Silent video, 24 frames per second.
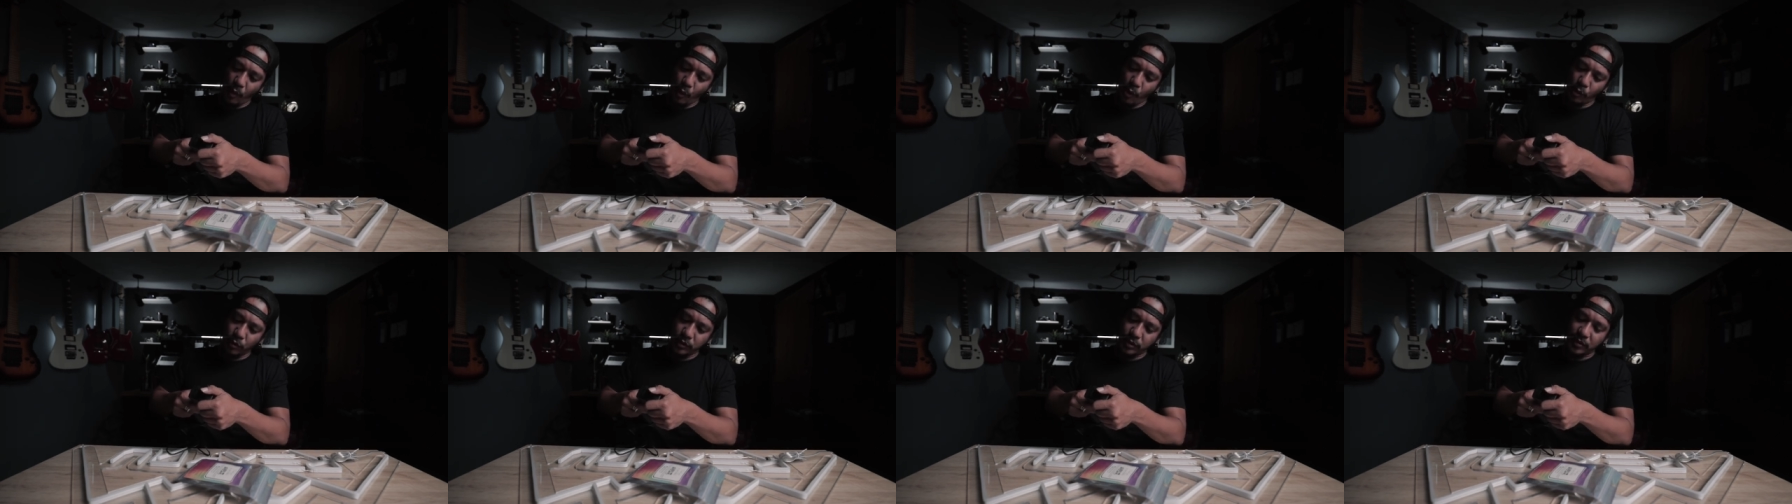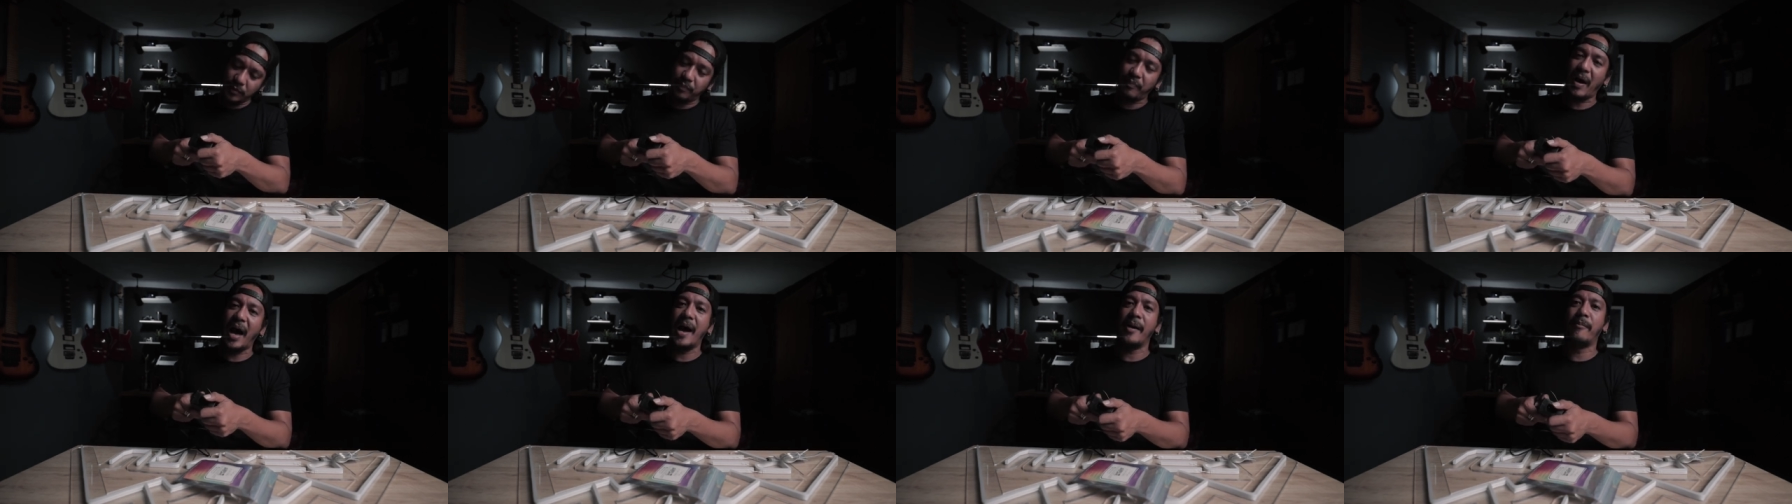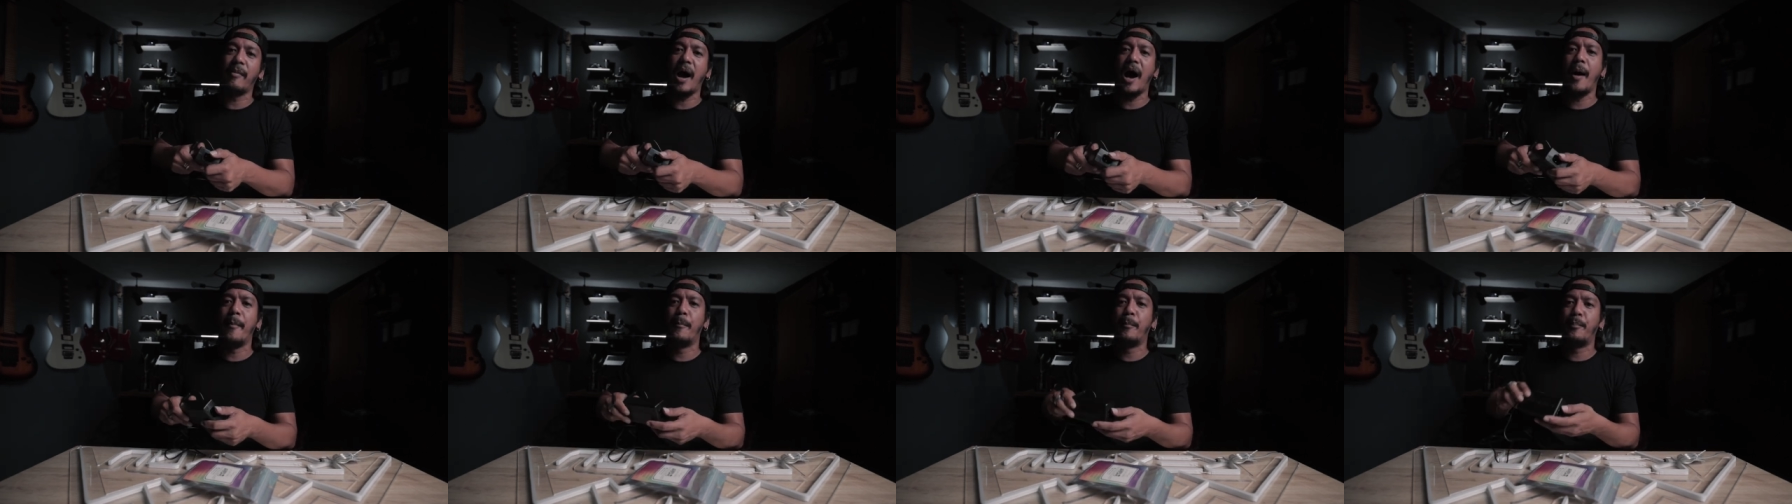volts,
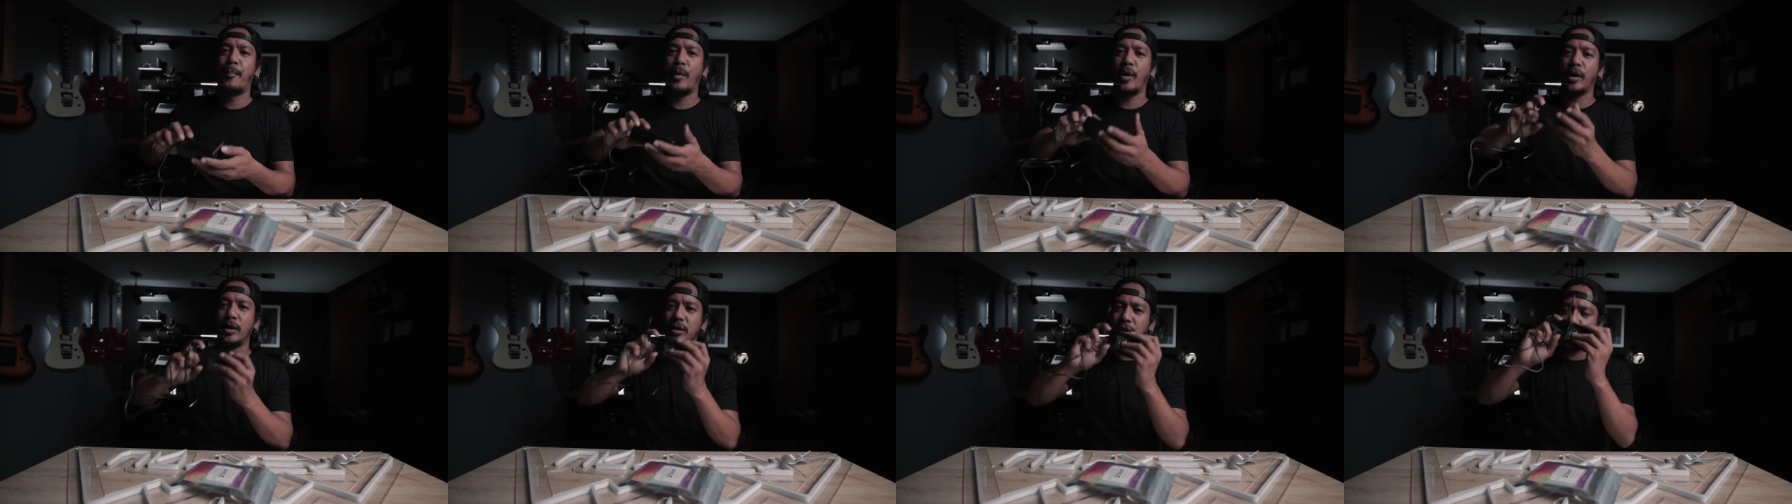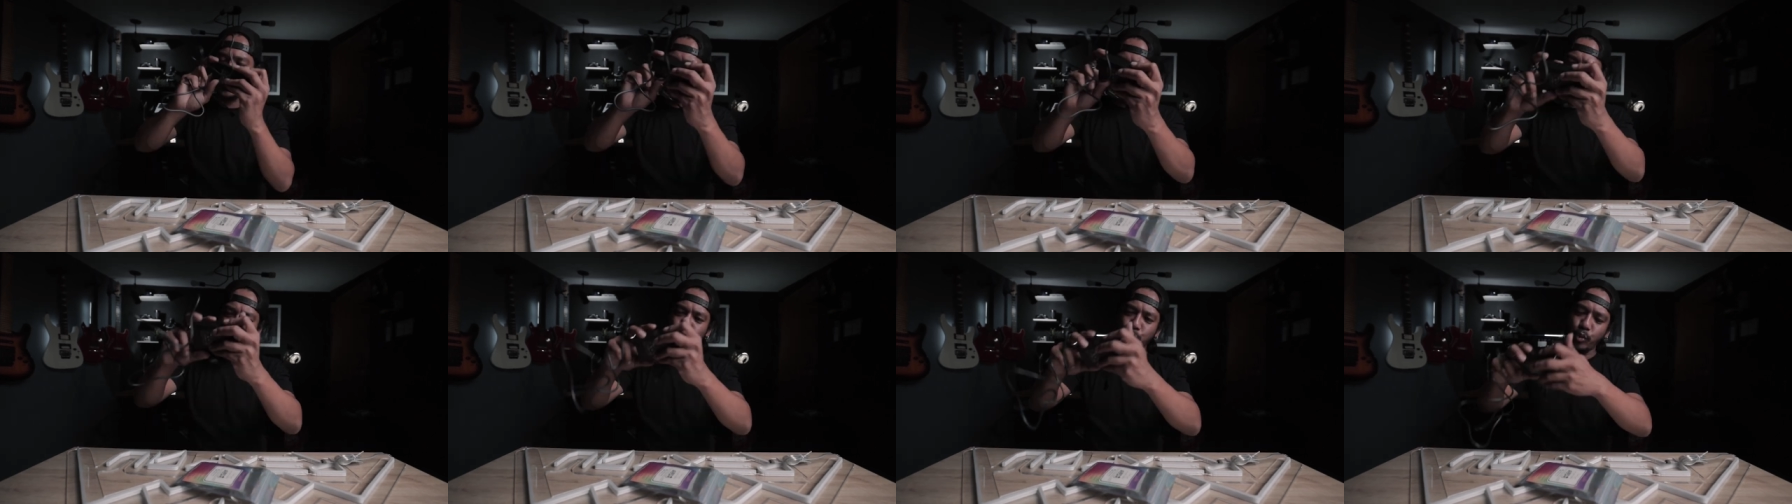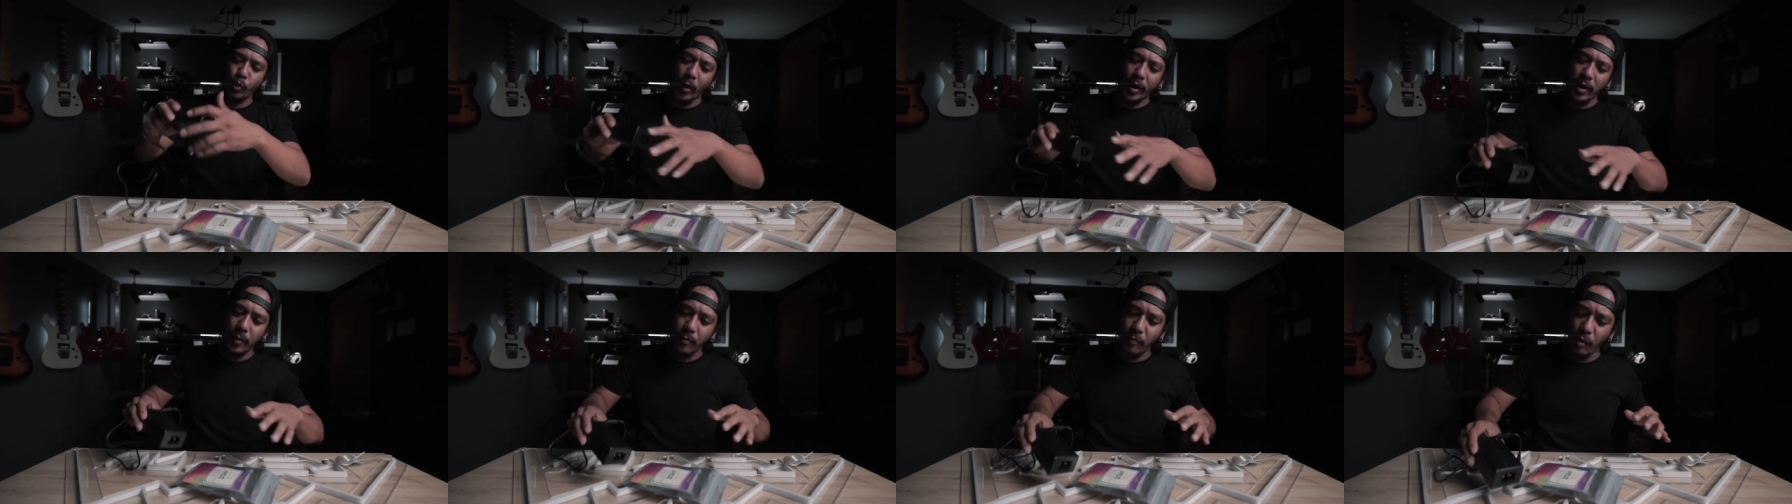5 amperes,
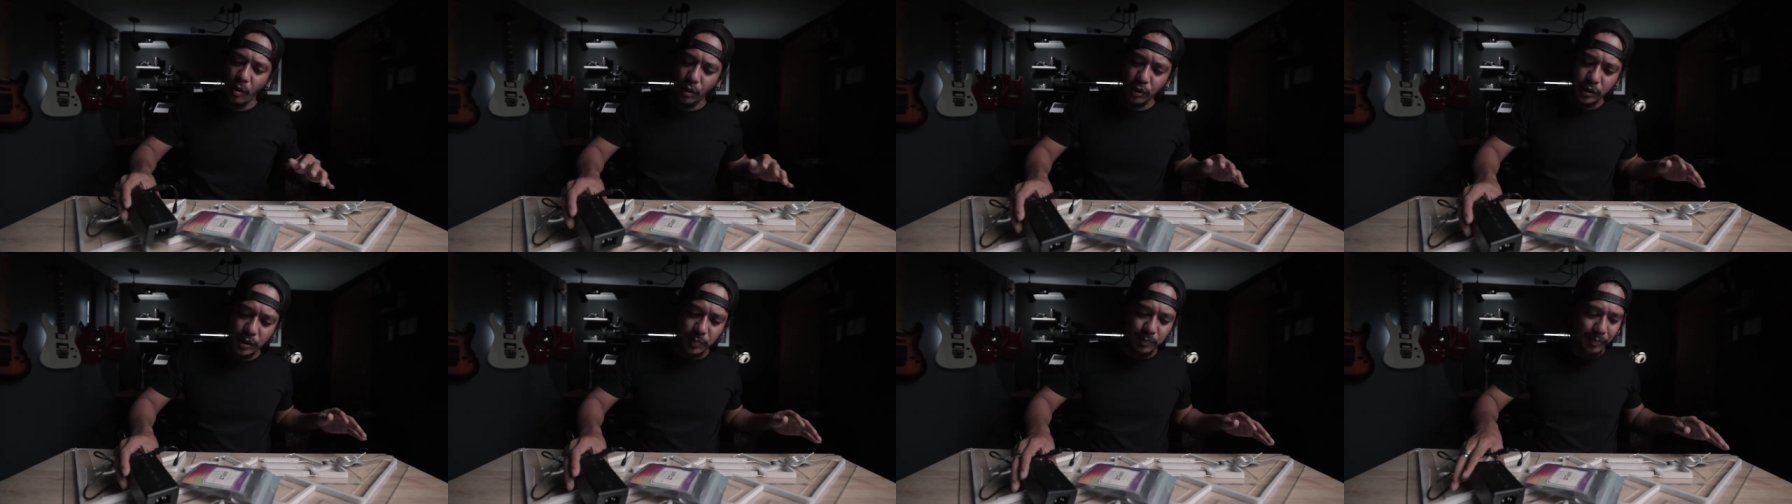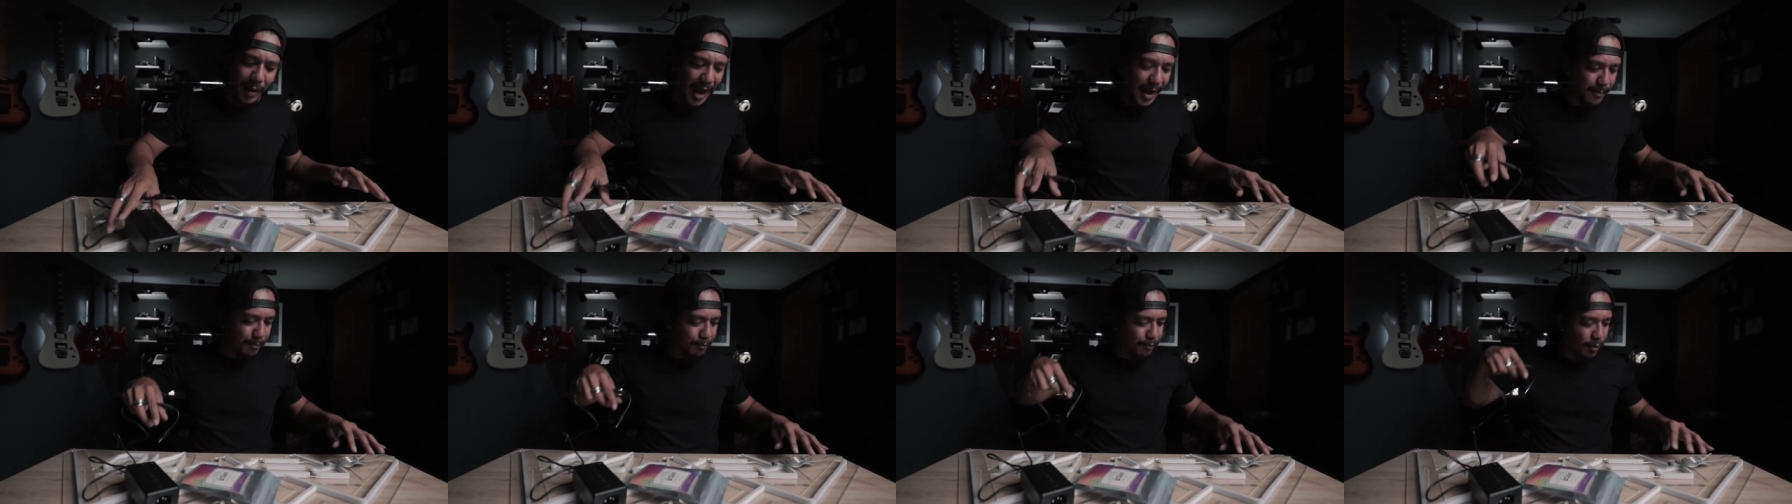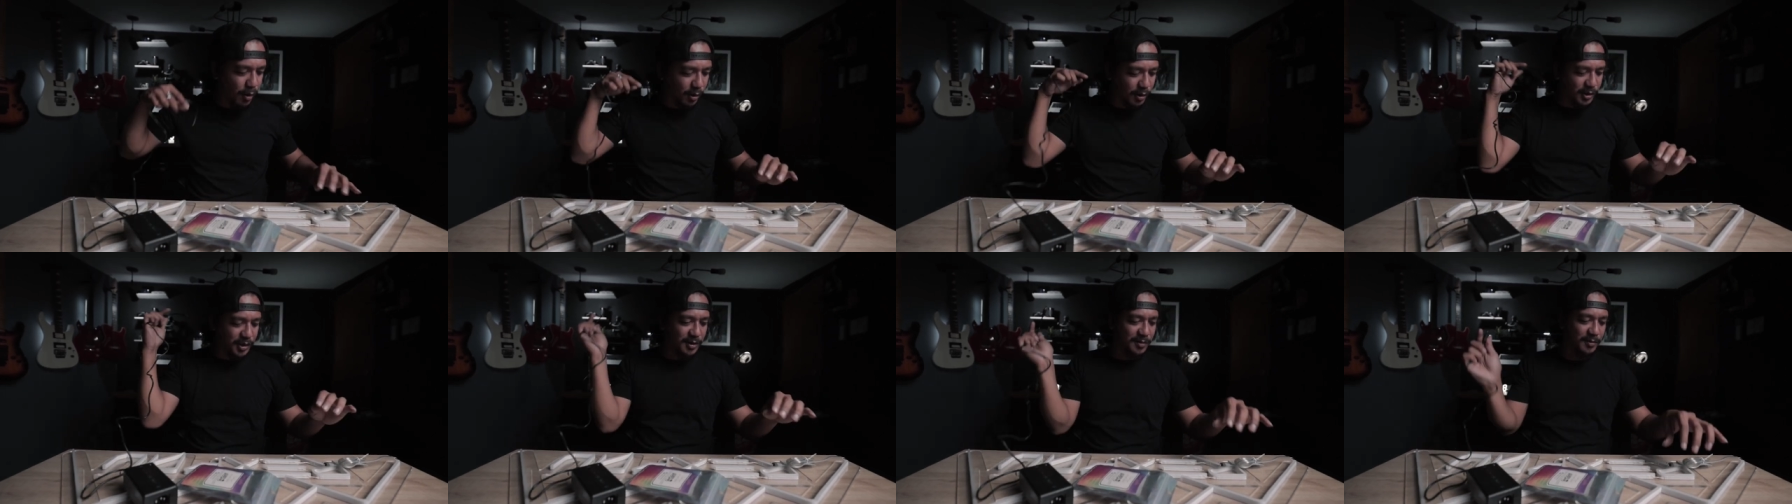220 volts, 5
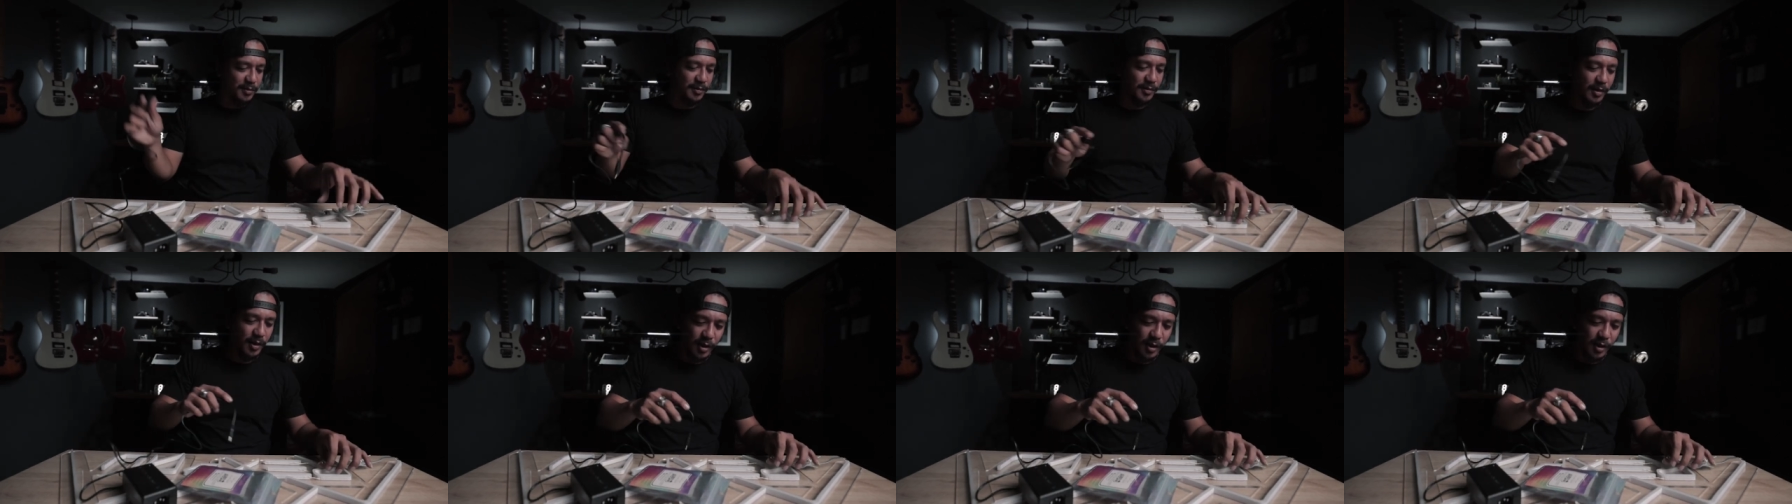volts,